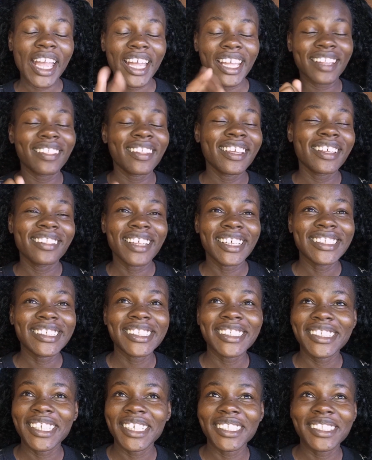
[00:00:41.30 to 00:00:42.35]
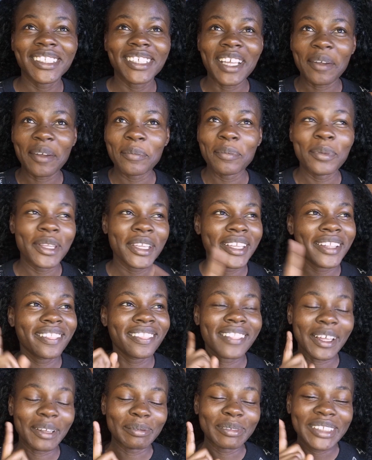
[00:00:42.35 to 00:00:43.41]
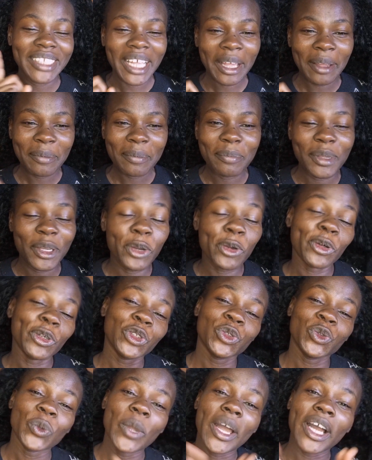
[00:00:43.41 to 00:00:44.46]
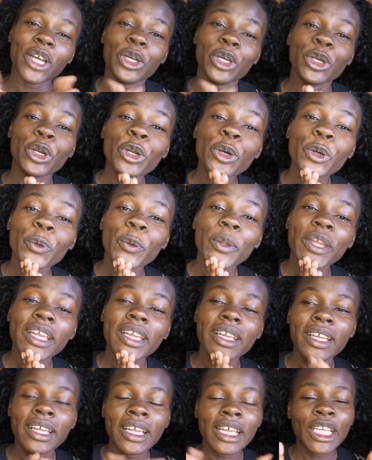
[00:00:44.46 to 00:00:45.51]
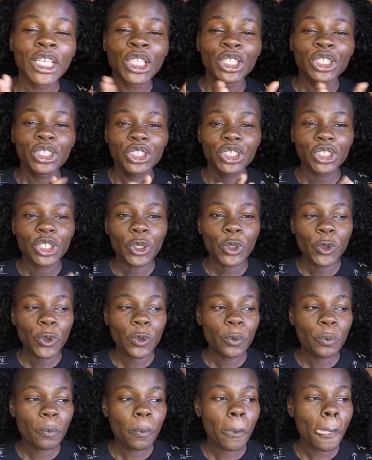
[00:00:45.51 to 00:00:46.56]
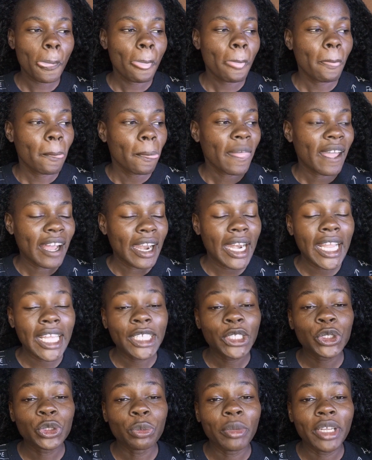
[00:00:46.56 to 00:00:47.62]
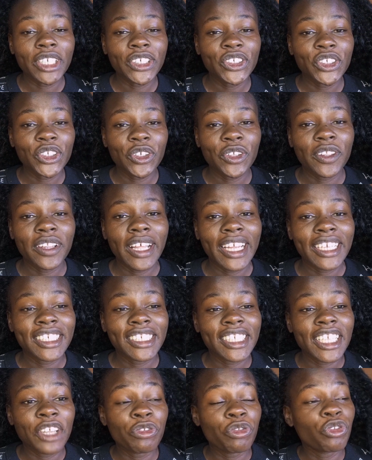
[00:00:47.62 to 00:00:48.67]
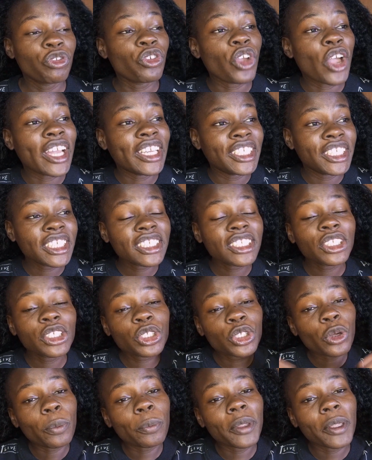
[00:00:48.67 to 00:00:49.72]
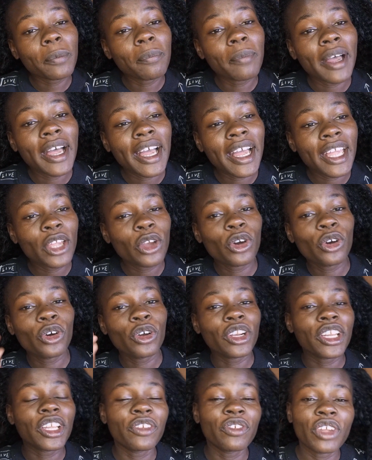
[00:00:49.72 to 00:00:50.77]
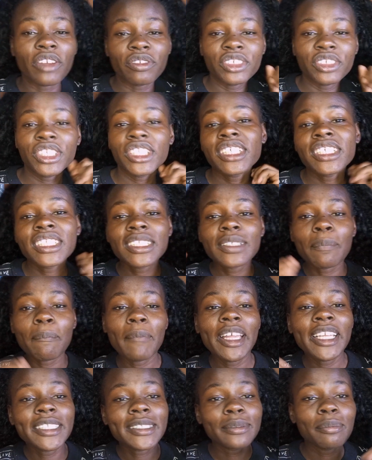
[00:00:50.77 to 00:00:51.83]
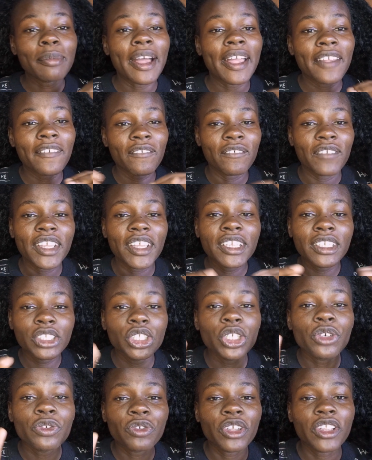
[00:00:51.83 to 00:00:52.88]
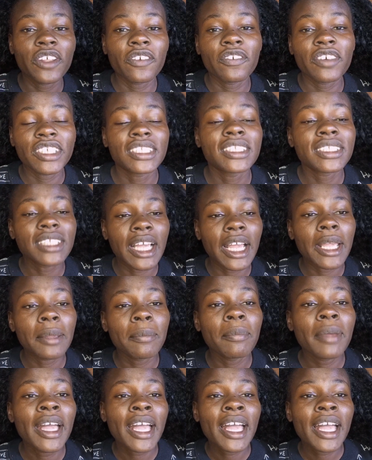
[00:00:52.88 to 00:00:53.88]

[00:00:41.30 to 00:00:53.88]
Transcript: I think that's just a big thumbs up because we are growing. So I like to mention that if you are just stopping by or if you have just met my video for the first time,